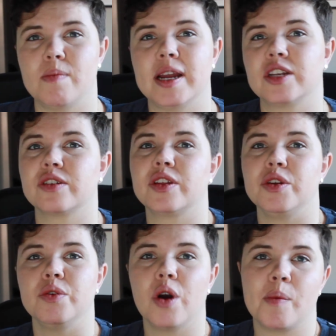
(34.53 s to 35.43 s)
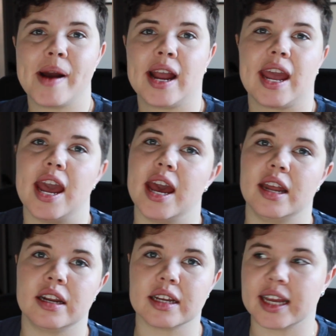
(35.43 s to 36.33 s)
make sure that you go back
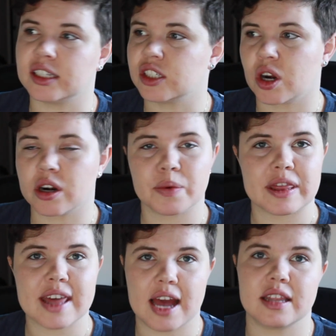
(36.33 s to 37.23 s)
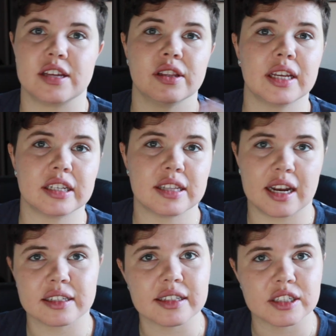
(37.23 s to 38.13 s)
and get started with that. The link to that
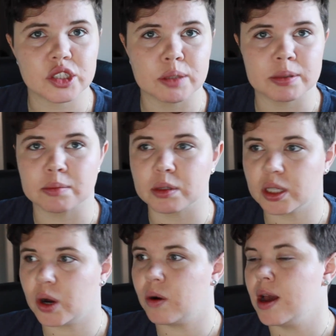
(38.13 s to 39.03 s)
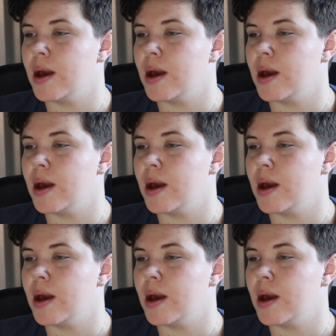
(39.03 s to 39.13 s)
is in the description below.